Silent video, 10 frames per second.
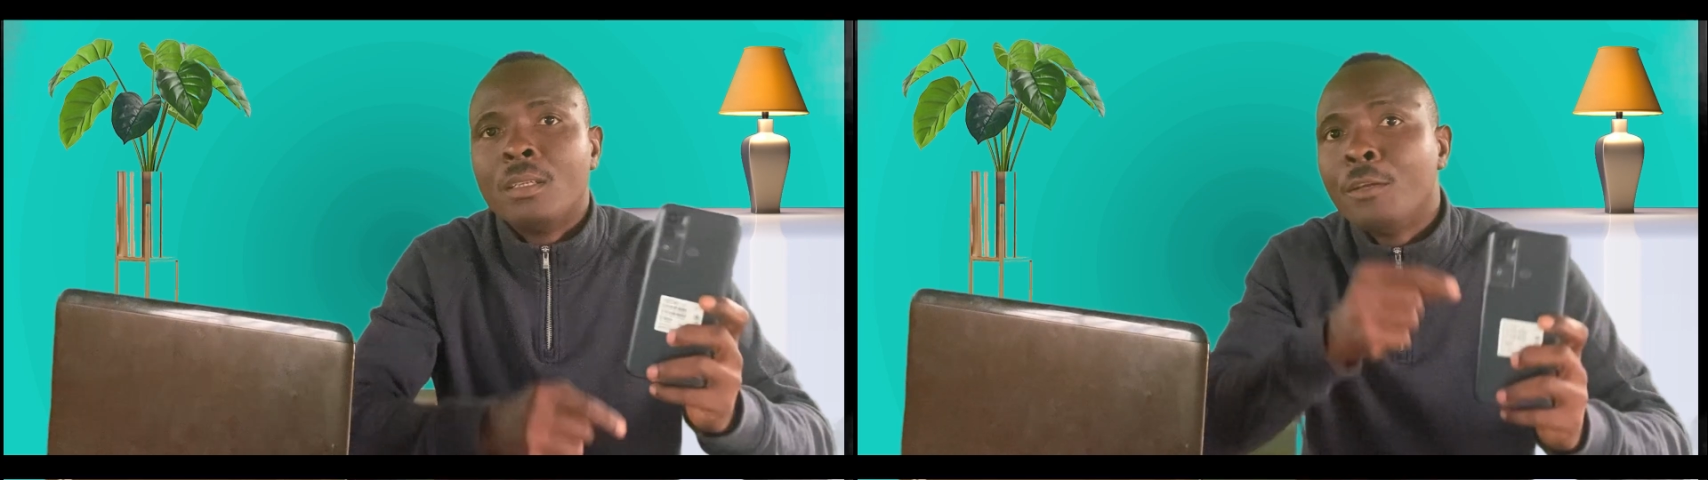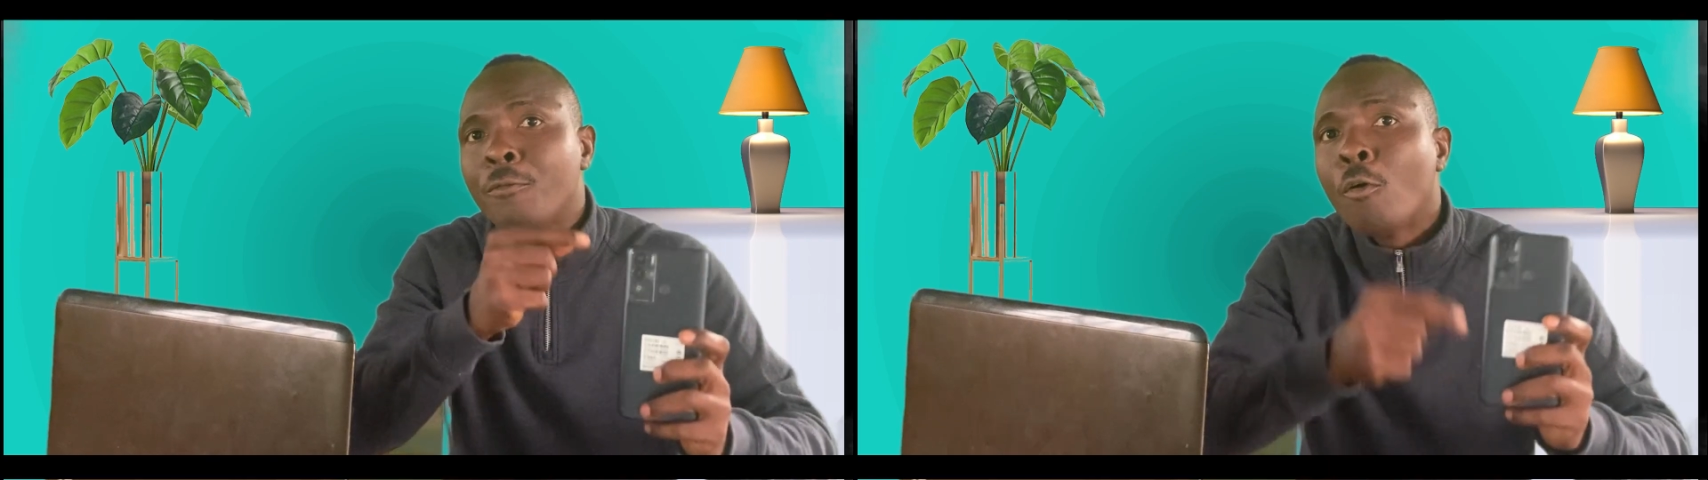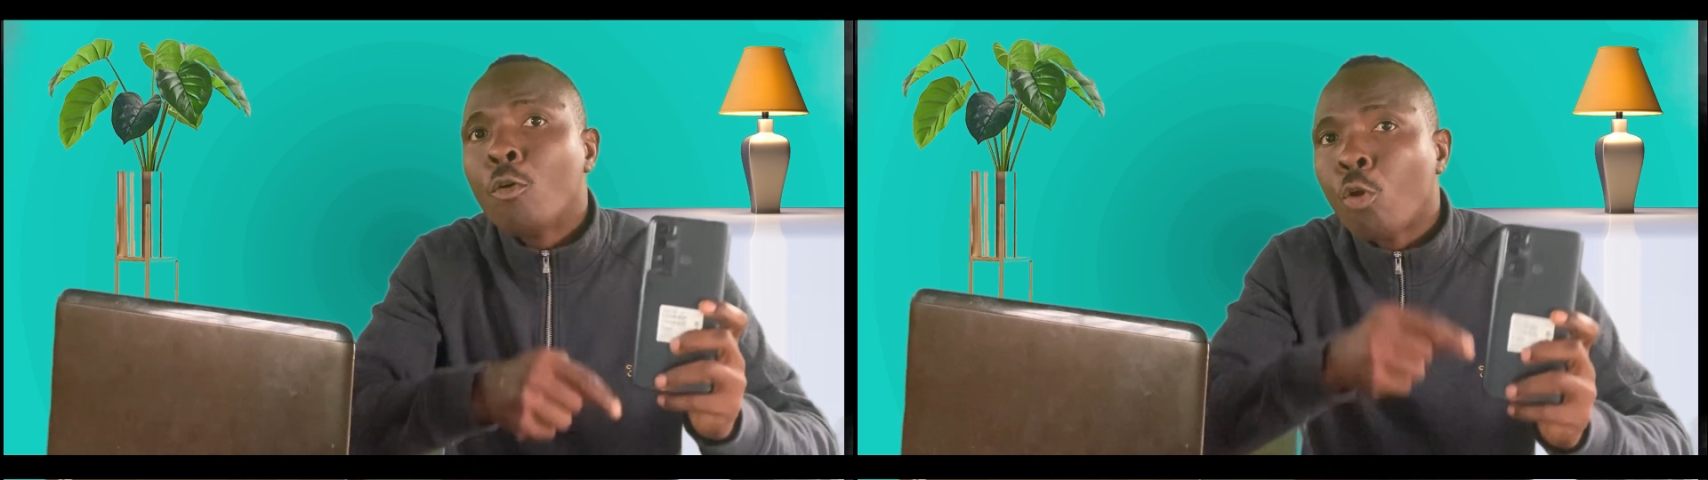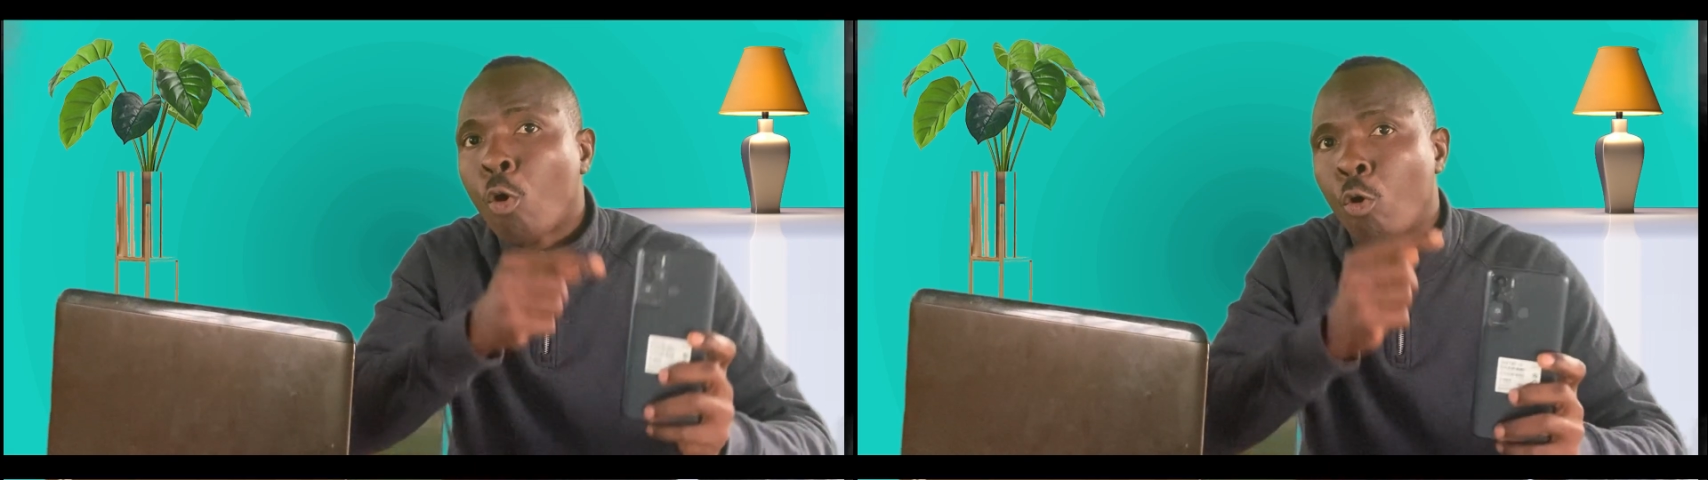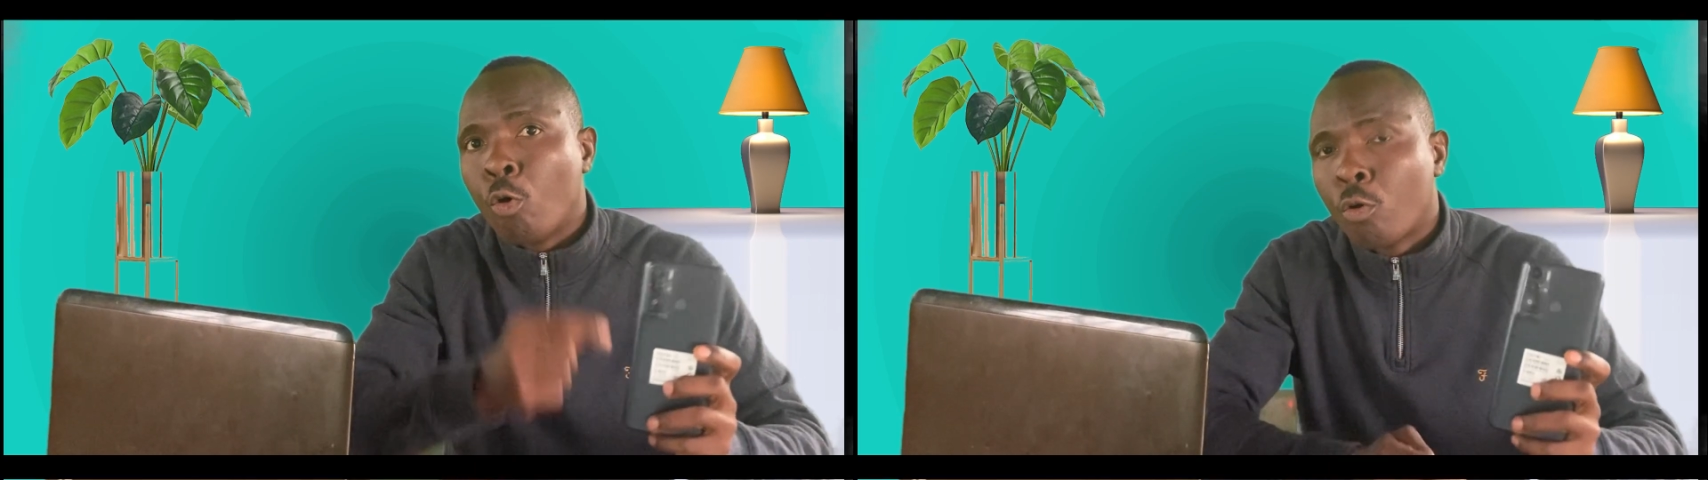The phone
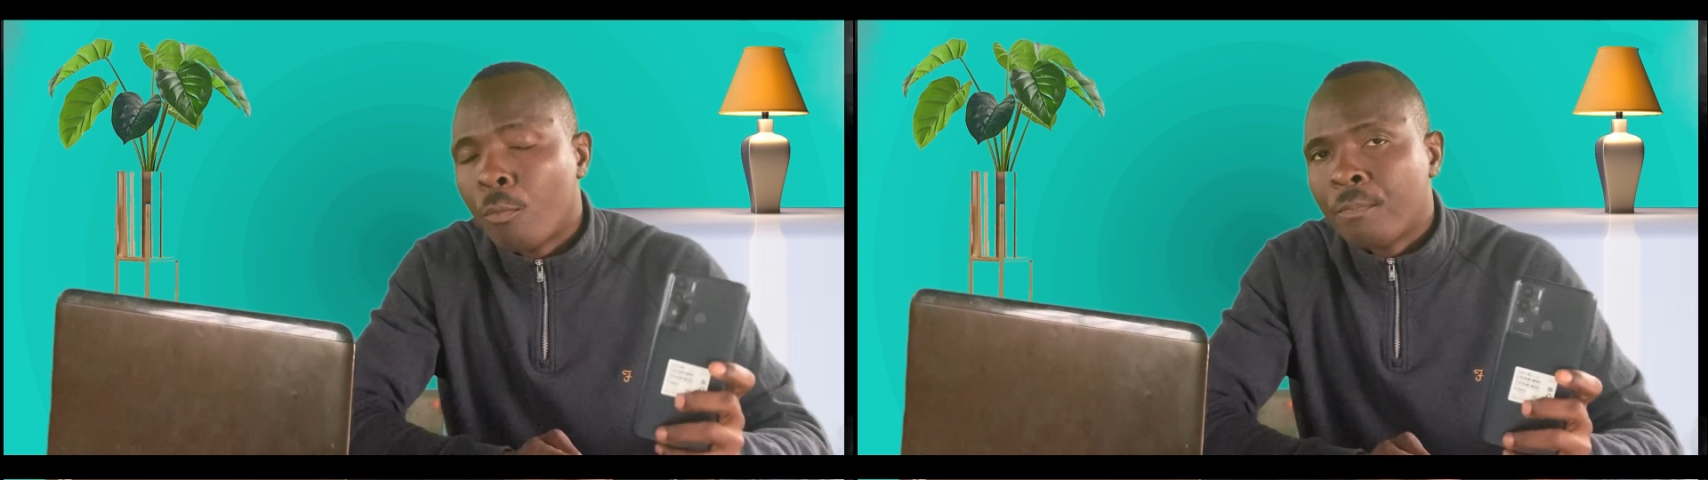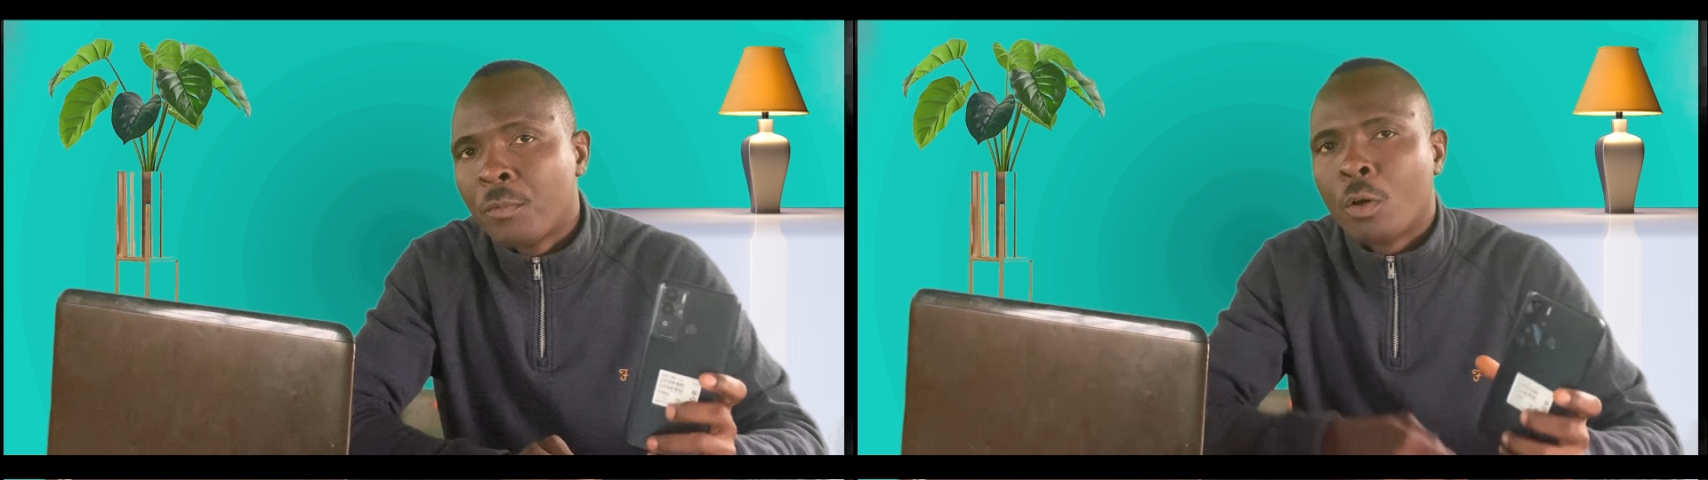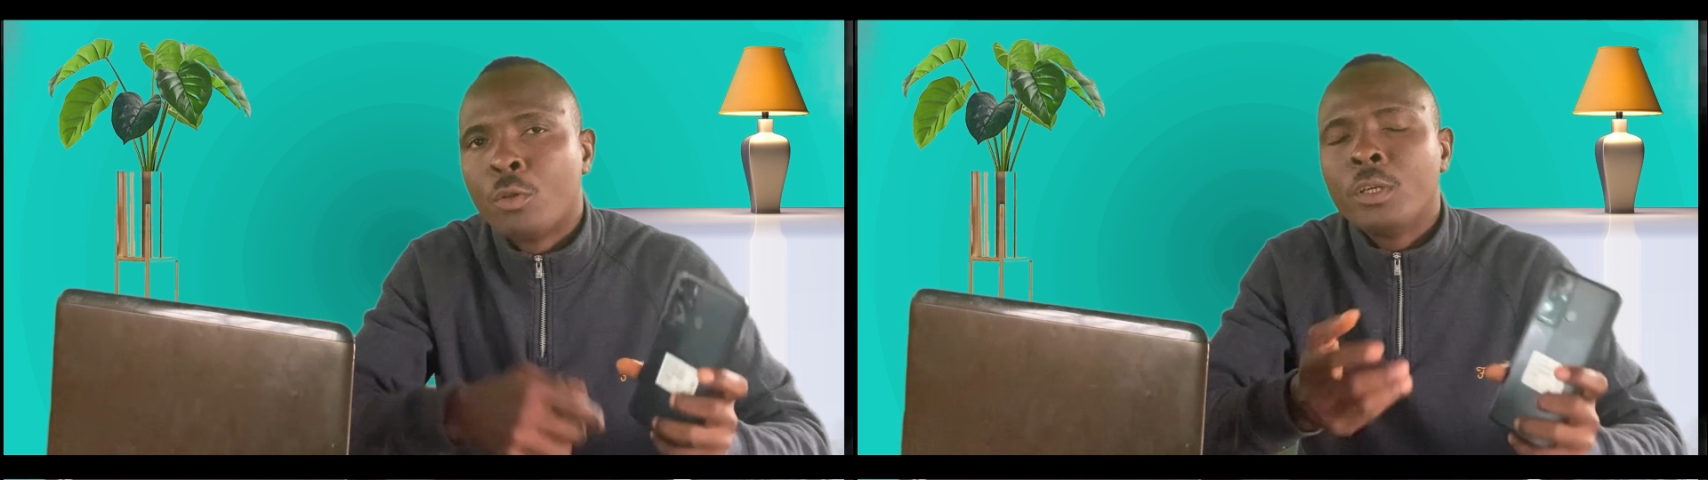long, although